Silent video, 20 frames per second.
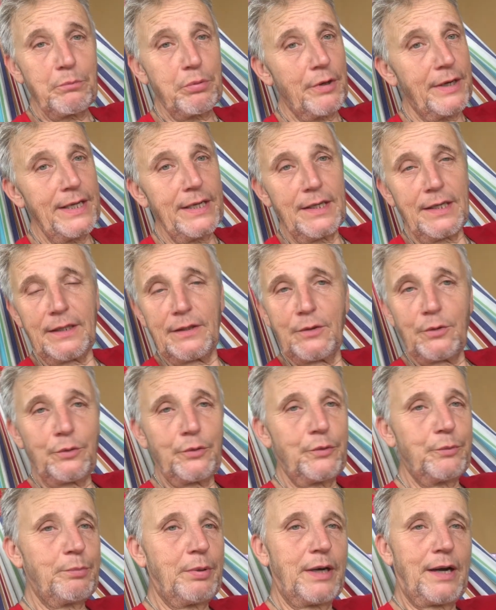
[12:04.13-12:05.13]
breaking
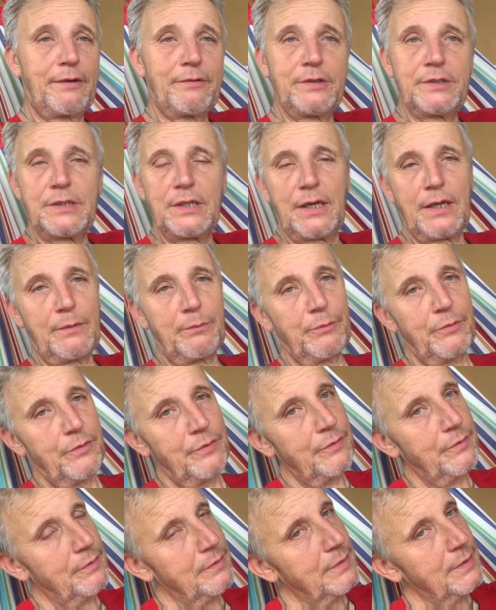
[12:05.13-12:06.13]
those
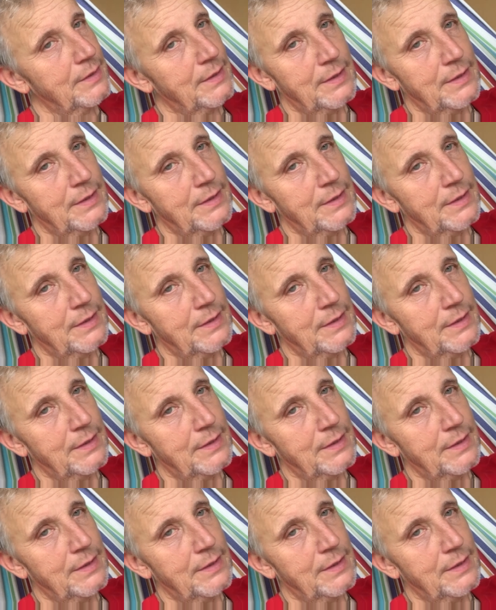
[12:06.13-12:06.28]
paradigms,